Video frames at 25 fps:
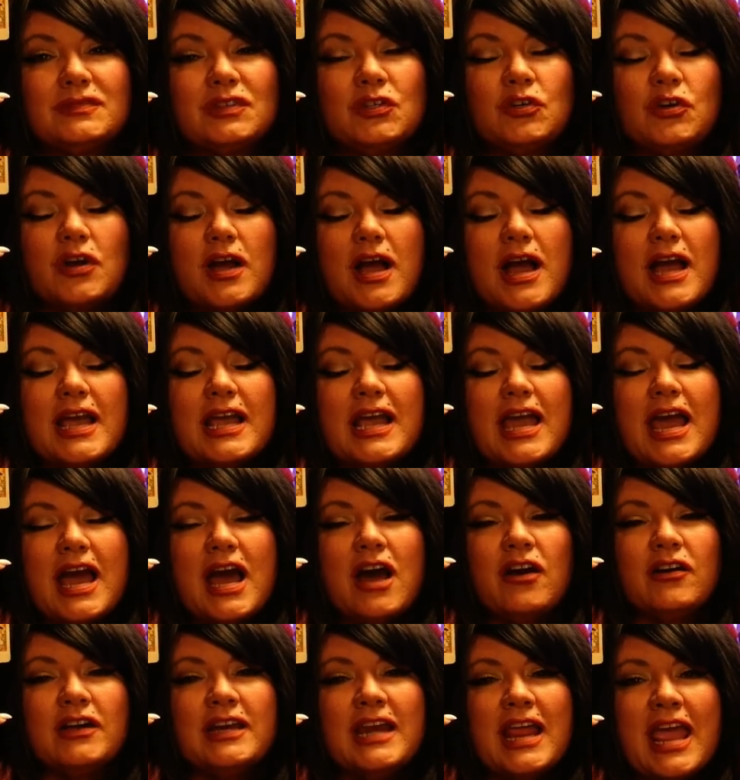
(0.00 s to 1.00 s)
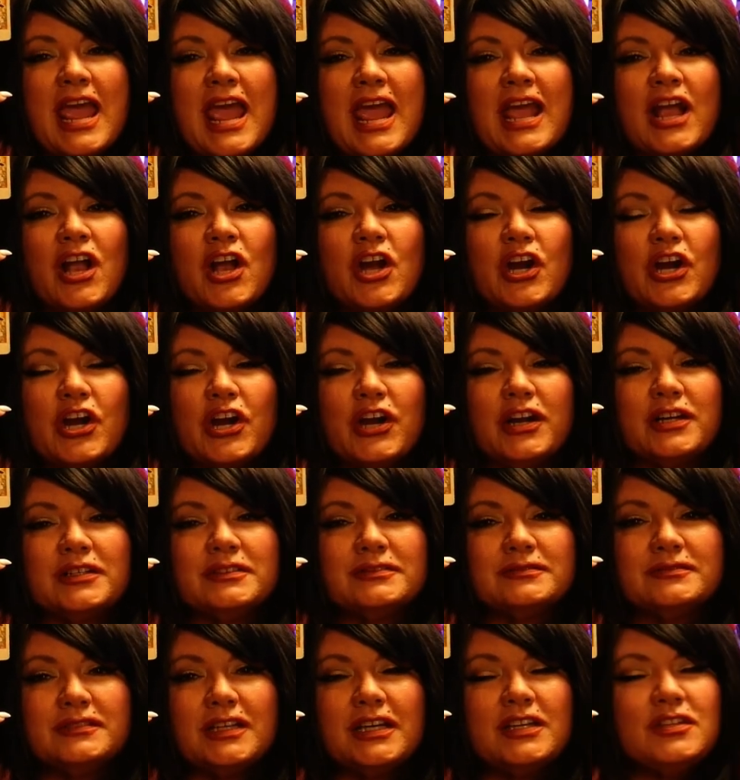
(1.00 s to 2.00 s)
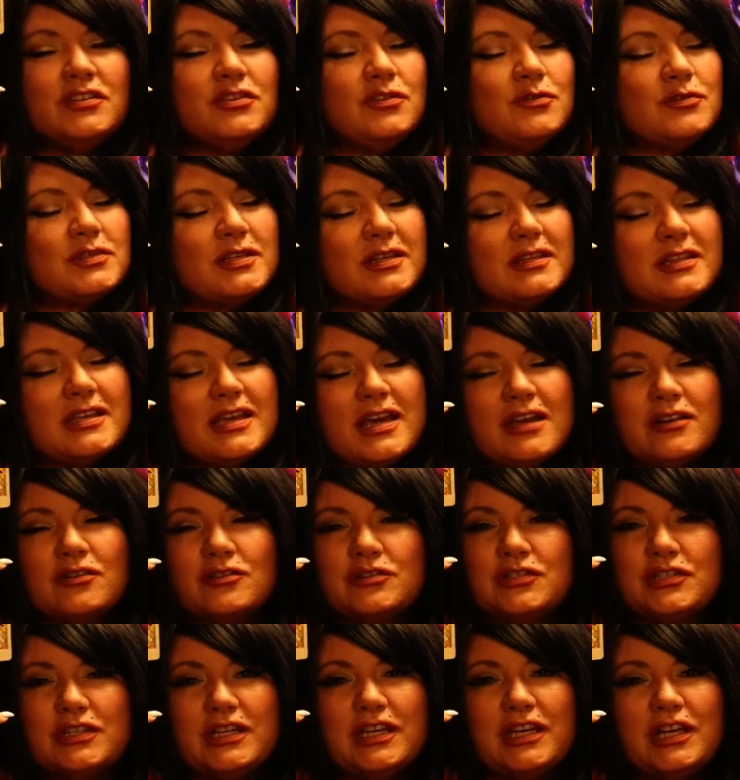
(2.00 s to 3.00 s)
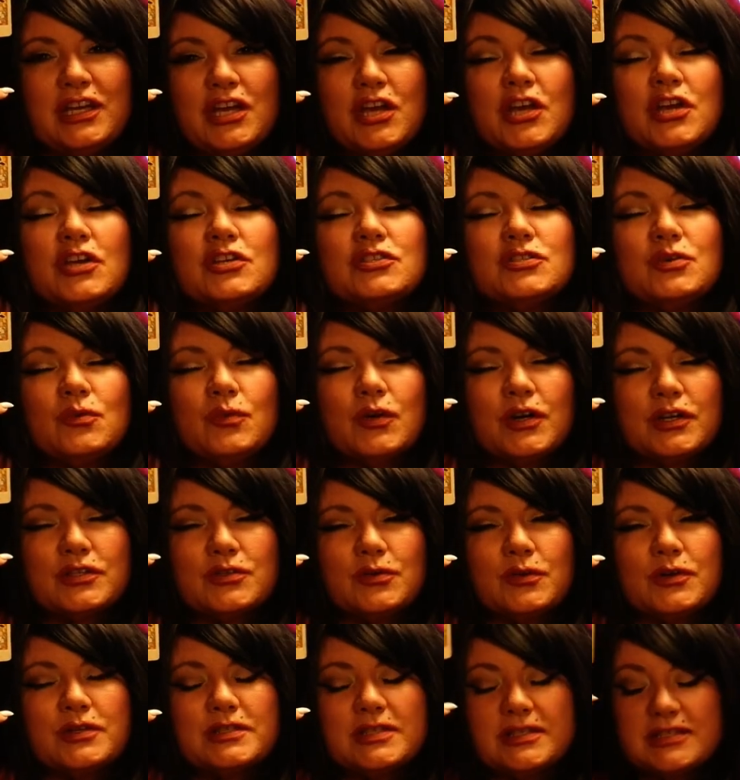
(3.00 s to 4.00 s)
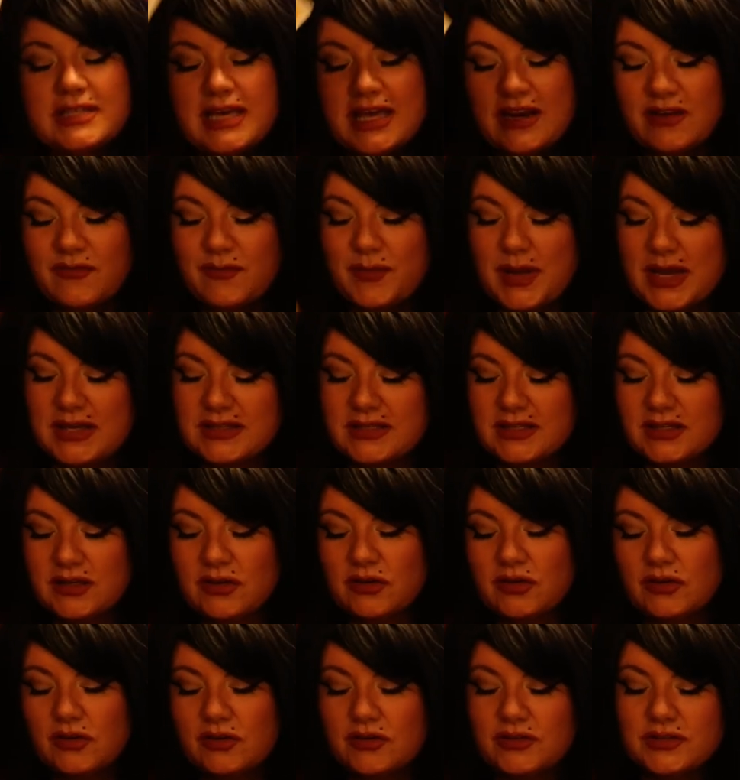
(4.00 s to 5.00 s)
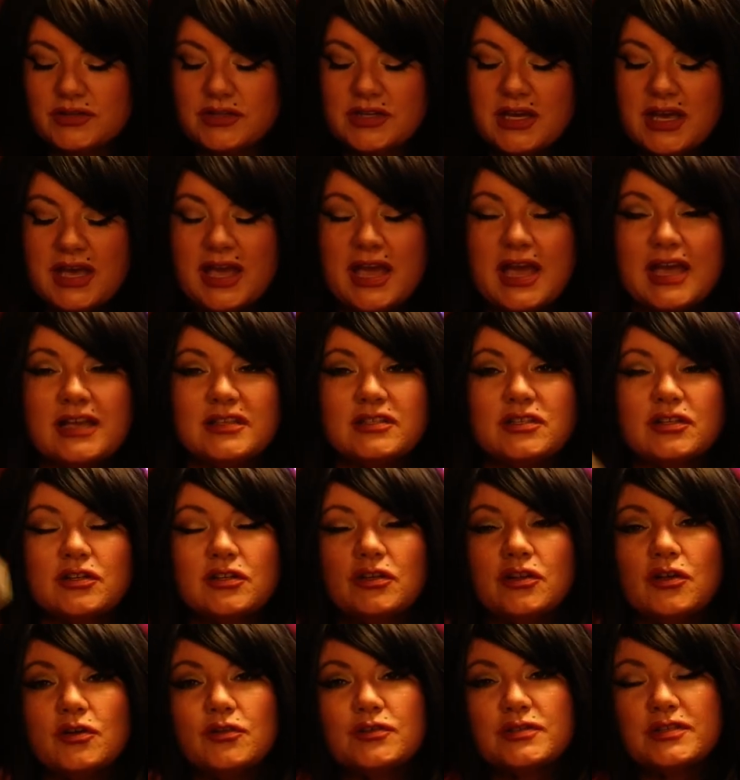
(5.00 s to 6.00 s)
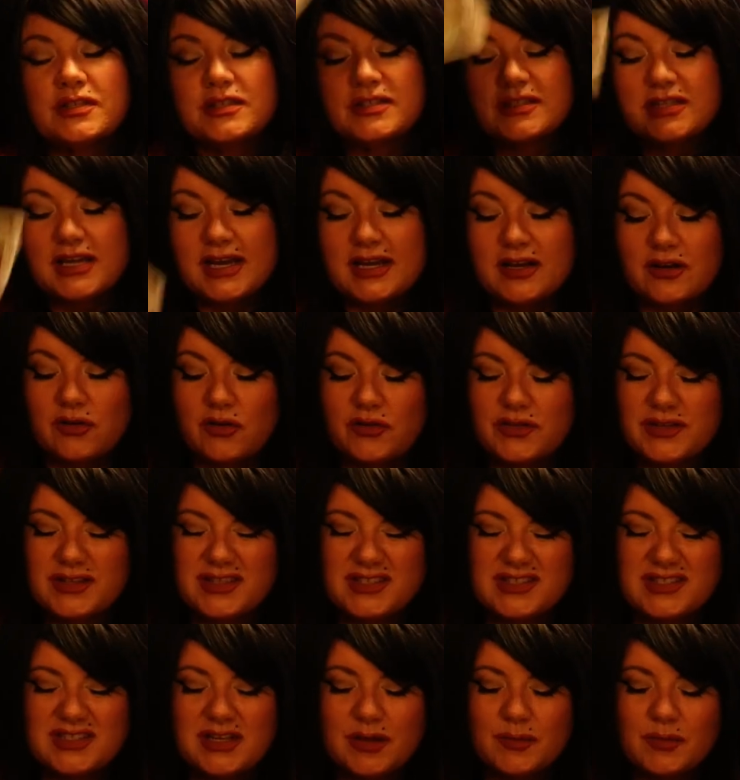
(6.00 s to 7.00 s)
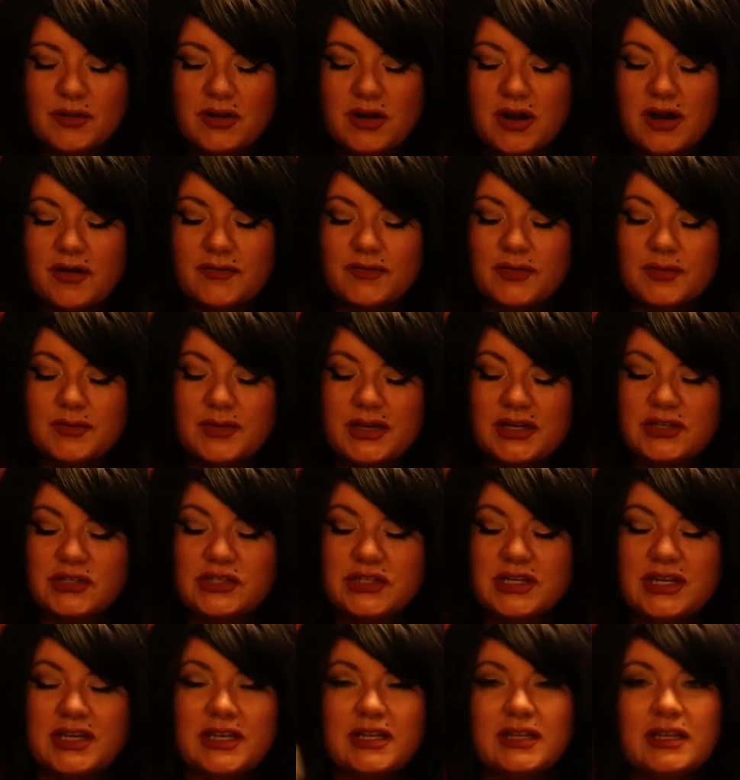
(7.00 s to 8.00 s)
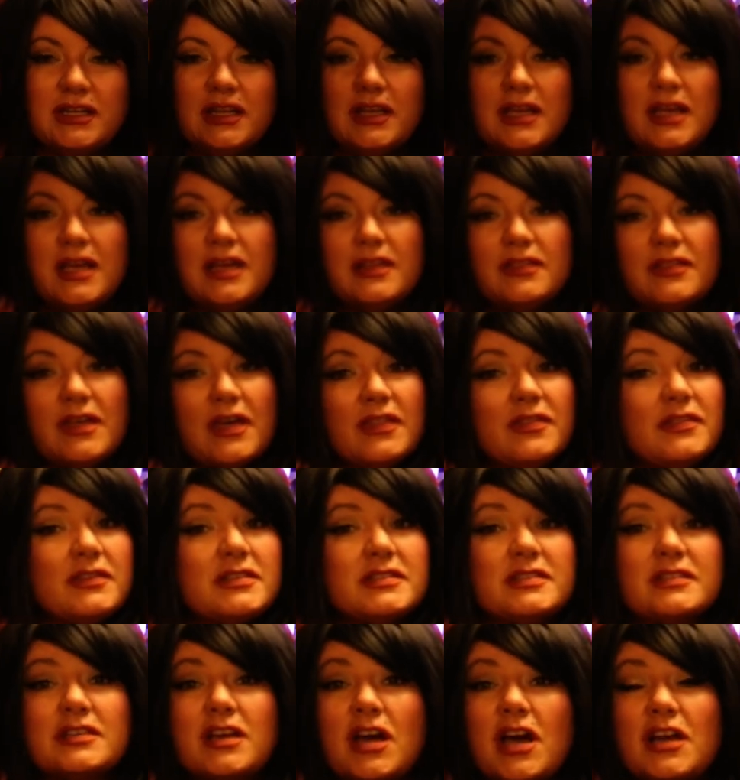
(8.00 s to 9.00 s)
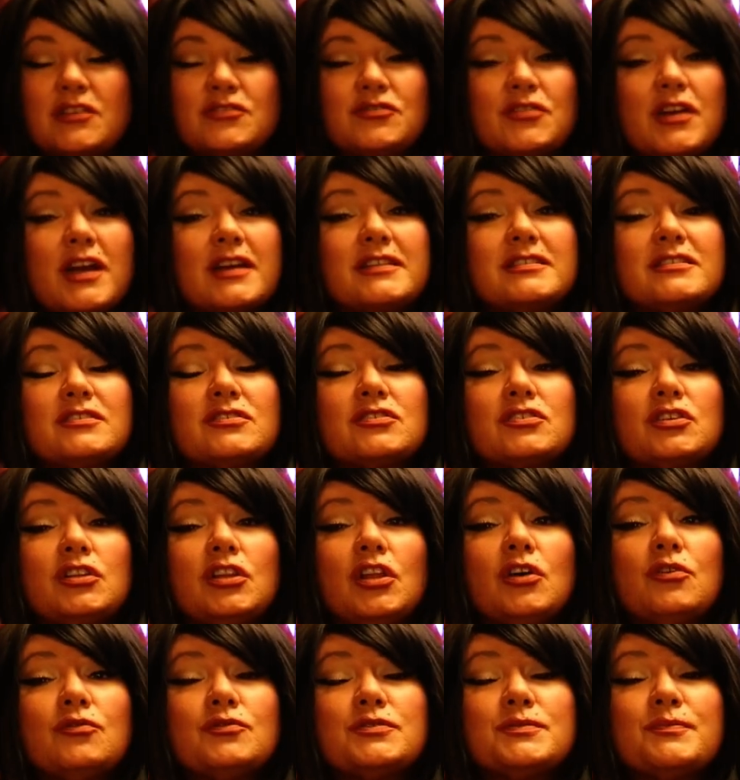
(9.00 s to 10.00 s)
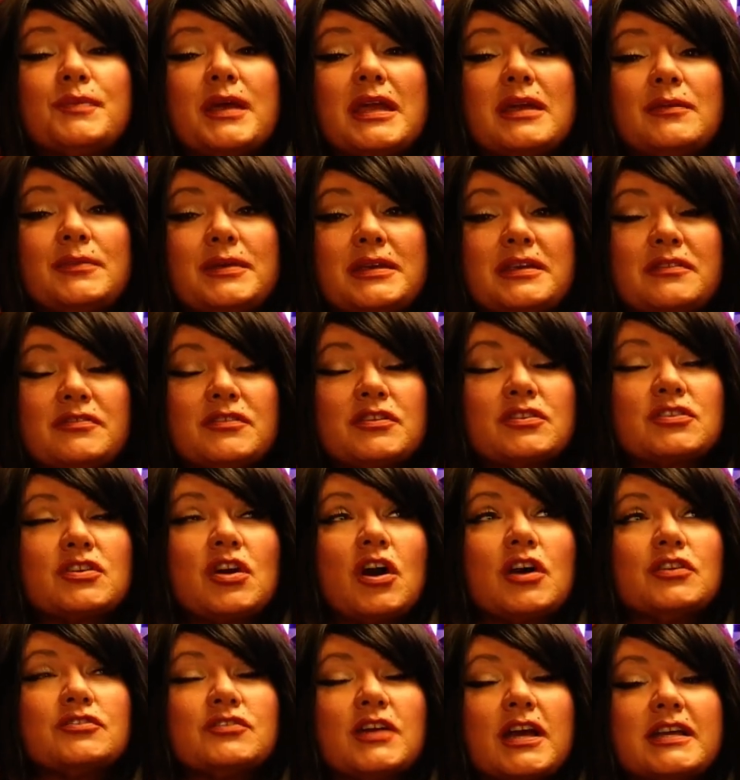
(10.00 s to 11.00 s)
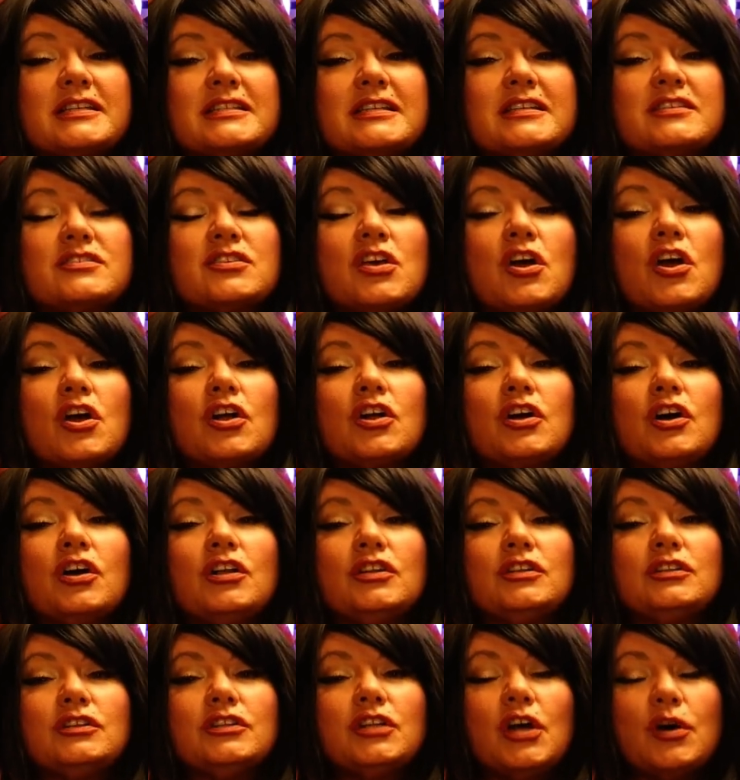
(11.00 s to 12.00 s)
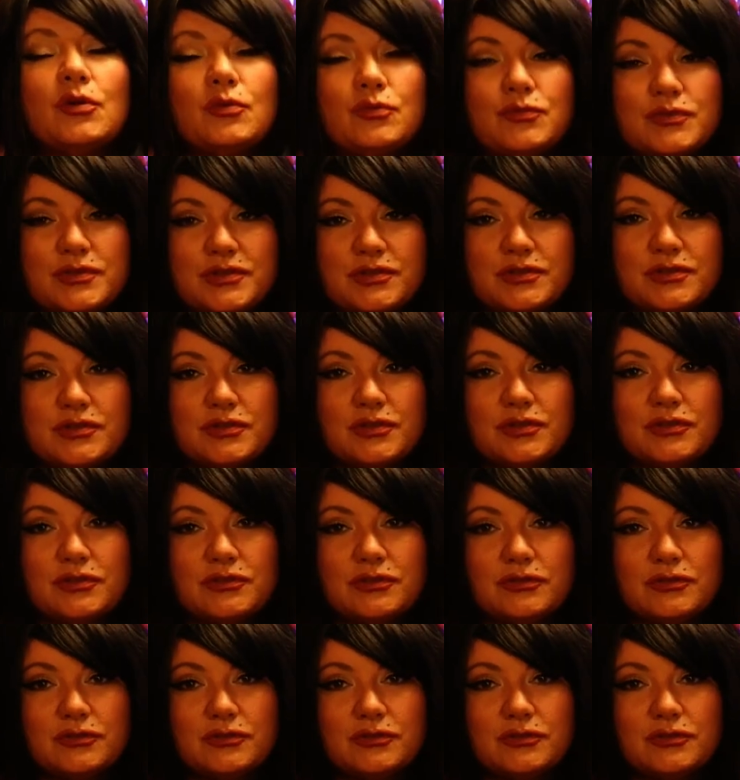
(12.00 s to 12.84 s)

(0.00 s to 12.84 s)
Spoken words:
Crying out in anger and using the energy to work towards a 10 of Pentacles and to close the cycle. This is double confirmation that this contract is closed, baby. This contract is closed.